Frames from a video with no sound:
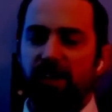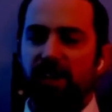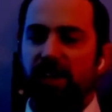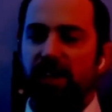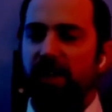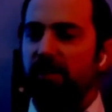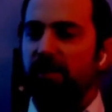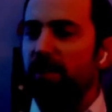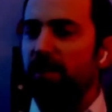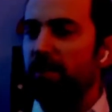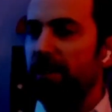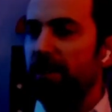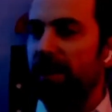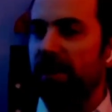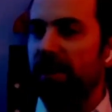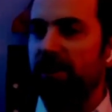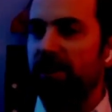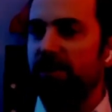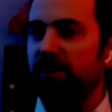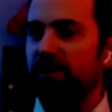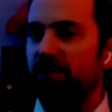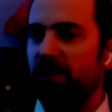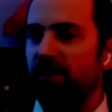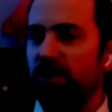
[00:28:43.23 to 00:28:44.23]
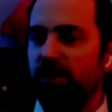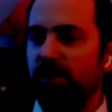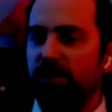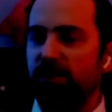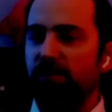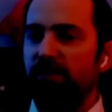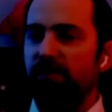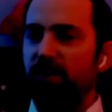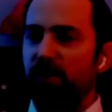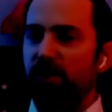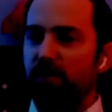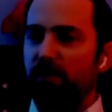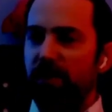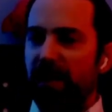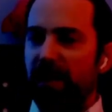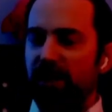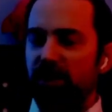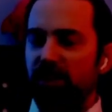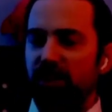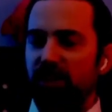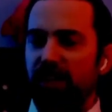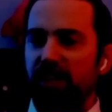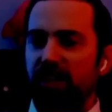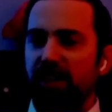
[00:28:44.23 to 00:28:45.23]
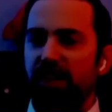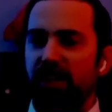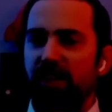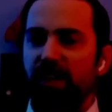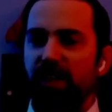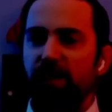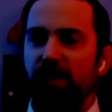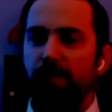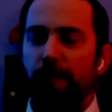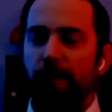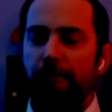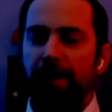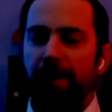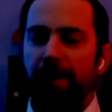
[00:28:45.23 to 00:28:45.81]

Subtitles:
and then maybe I'd throw some photo bashing in there